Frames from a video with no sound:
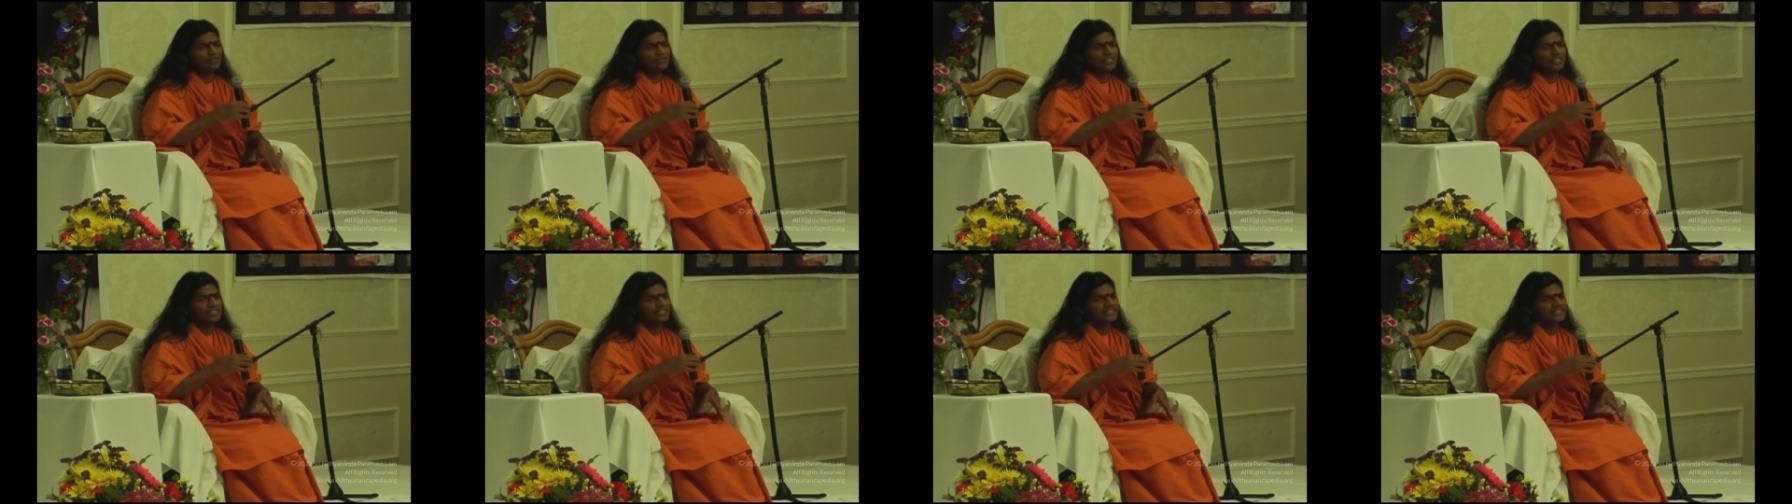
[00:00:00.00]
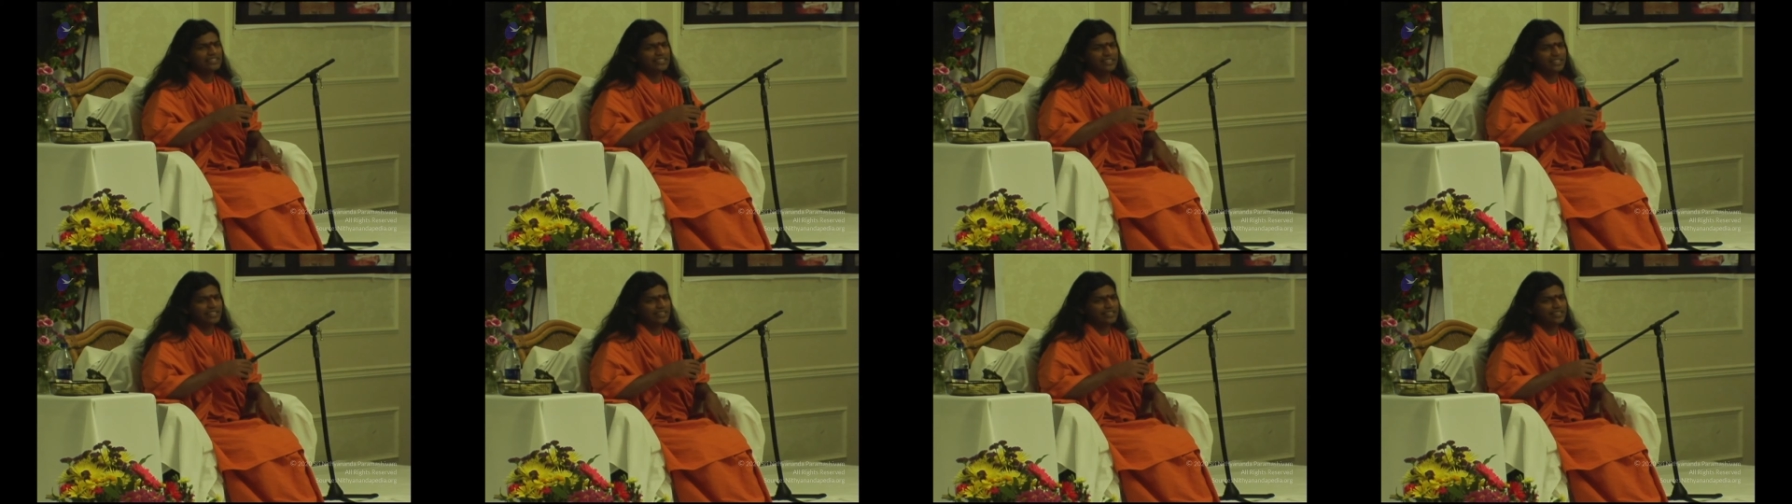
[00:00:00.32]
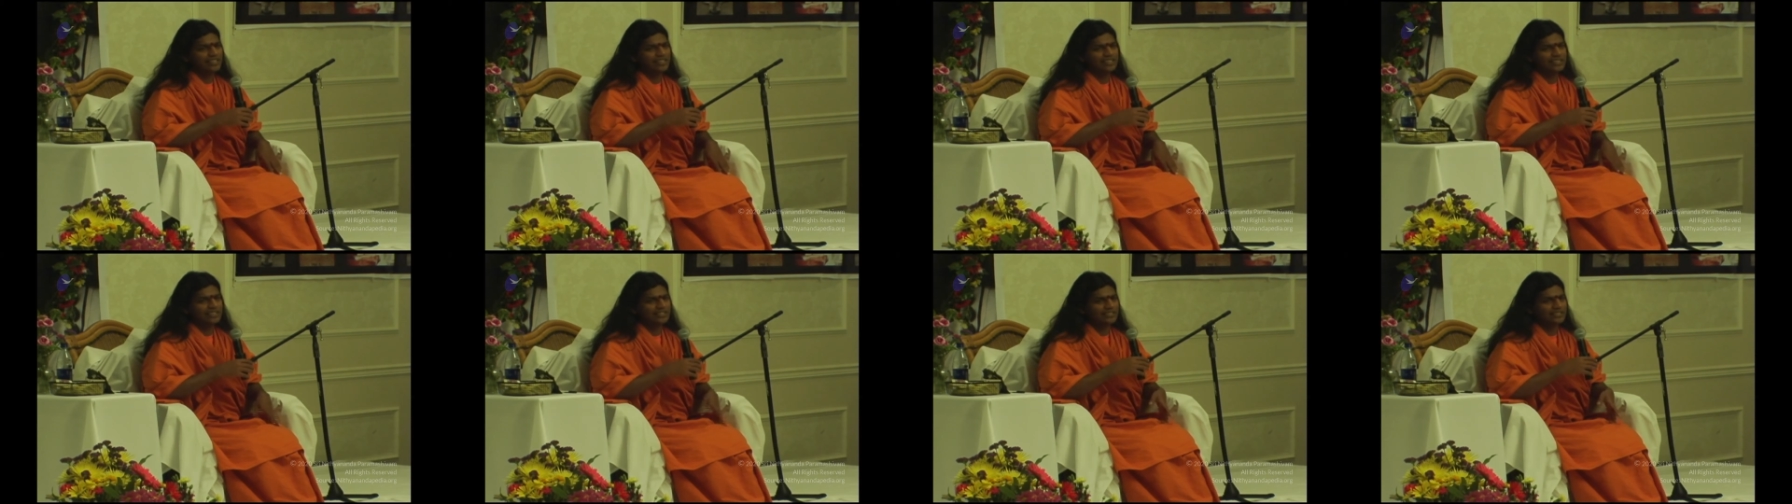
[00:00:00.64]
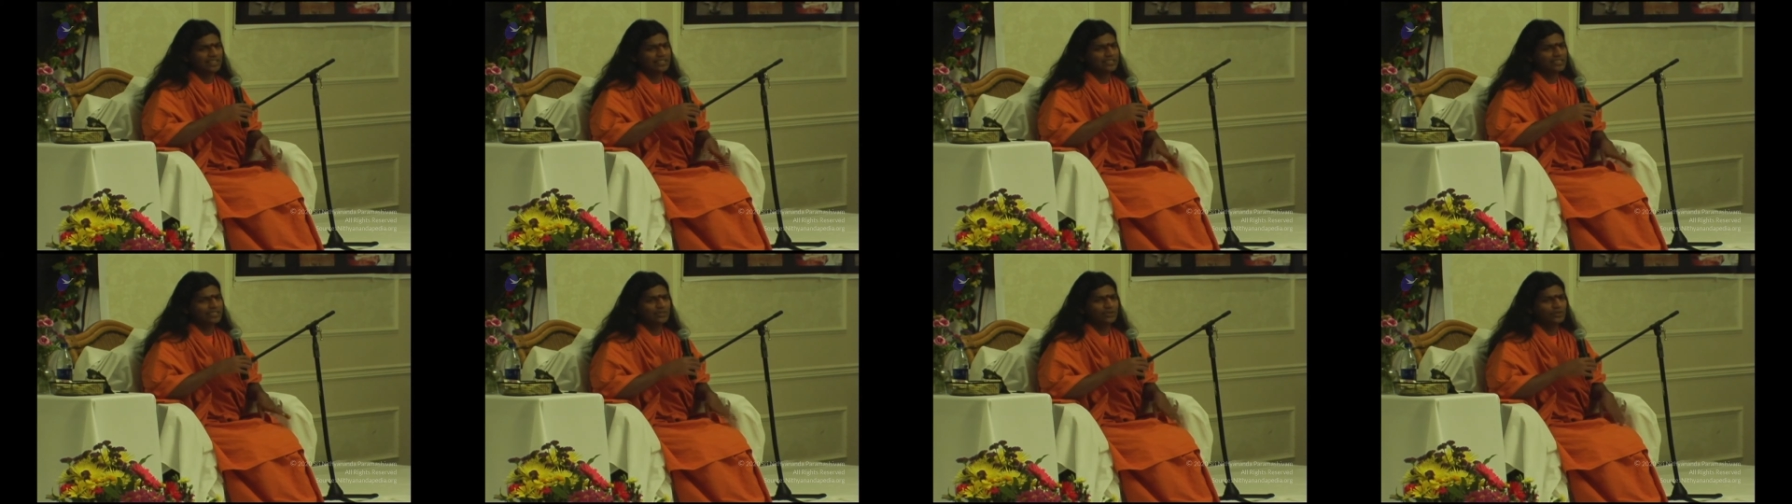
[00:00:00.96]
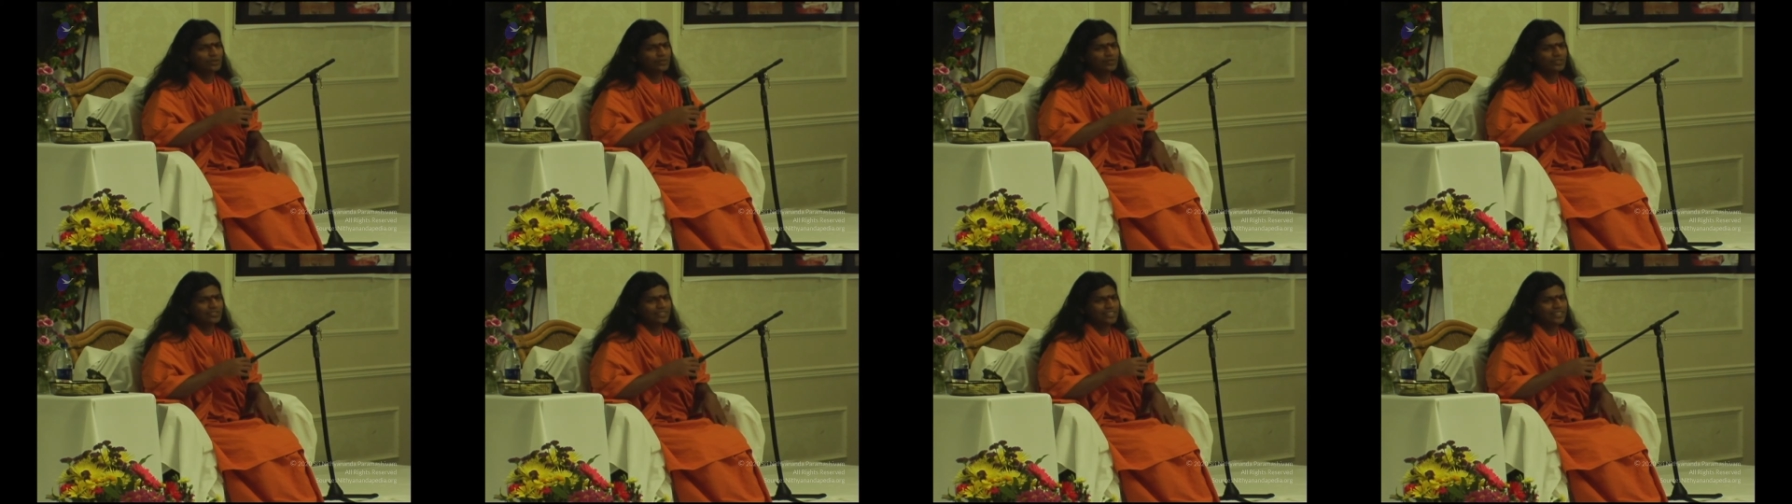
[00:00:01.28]
change legally. It's nothing to
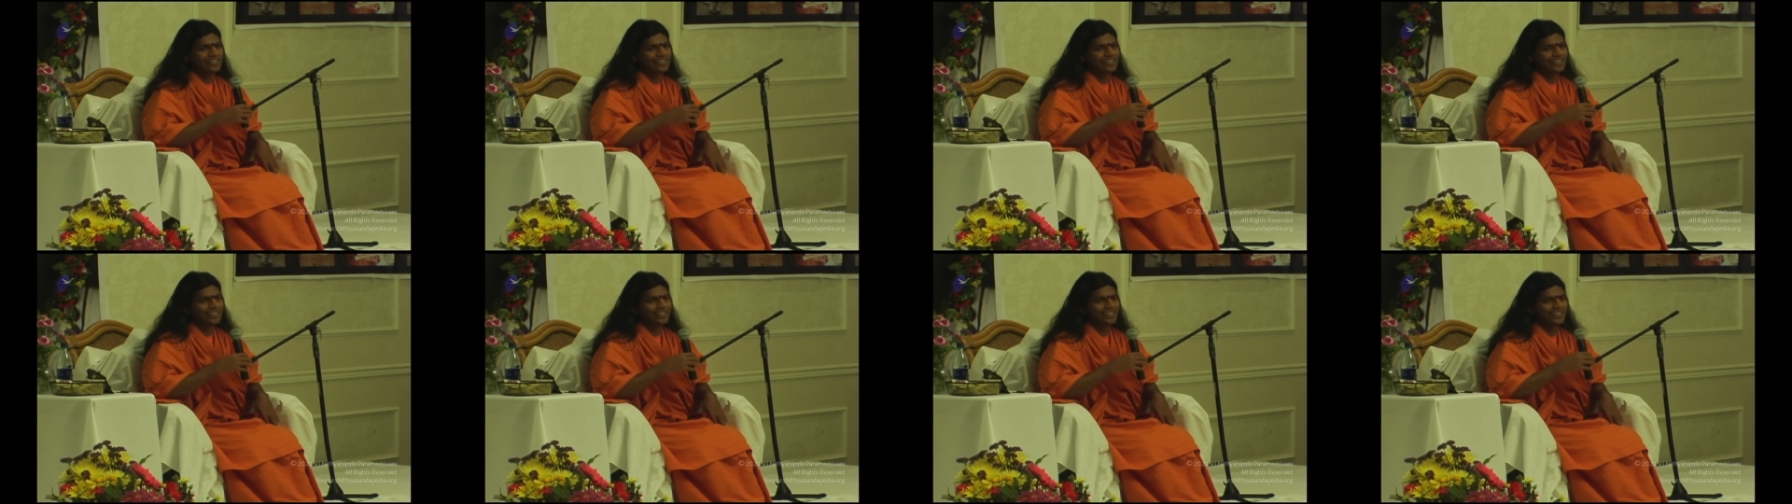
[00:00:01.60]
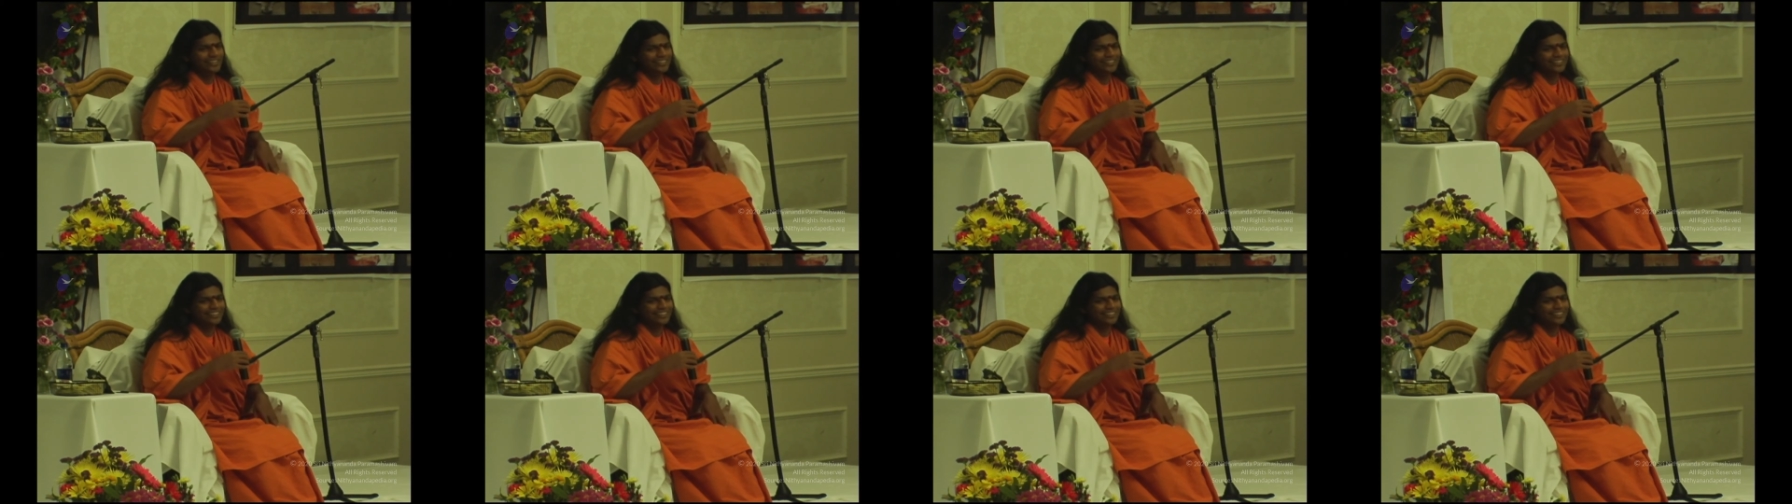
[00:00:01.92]
do with the legal.